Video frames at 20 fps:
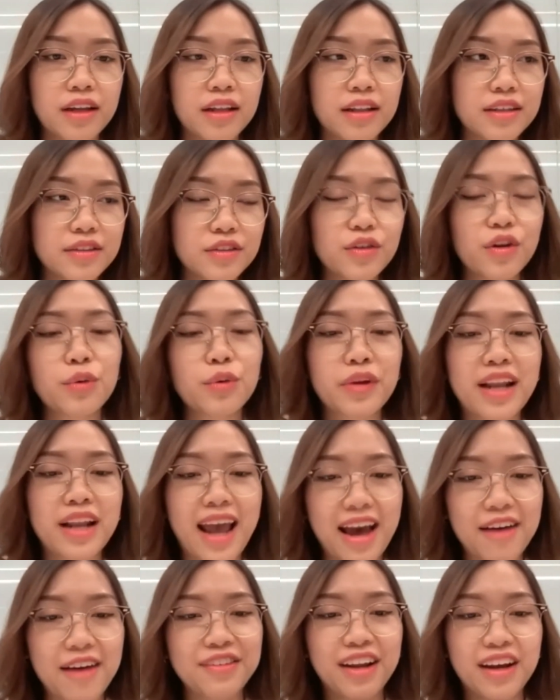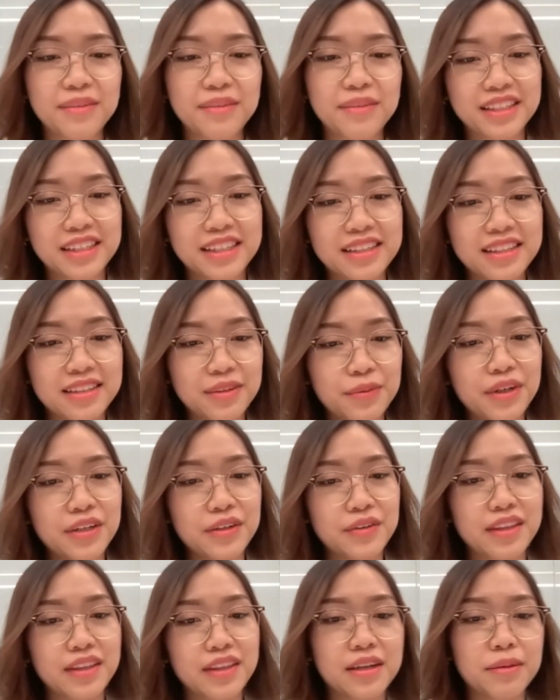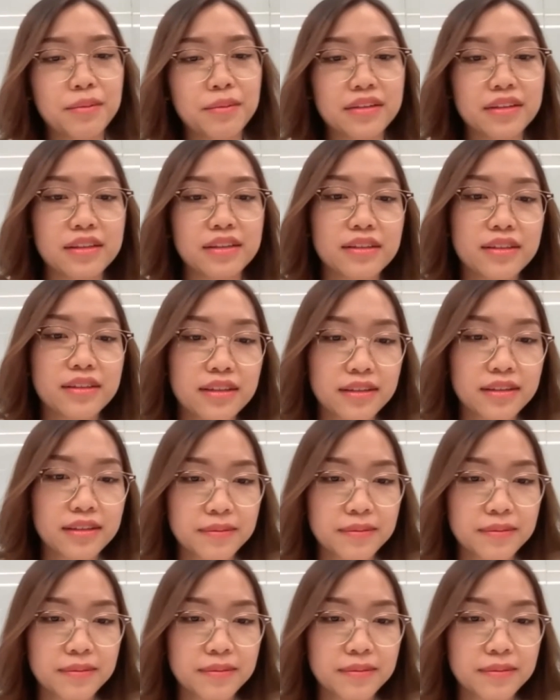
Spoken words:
Let's start with Afnan, please. What do you think about this?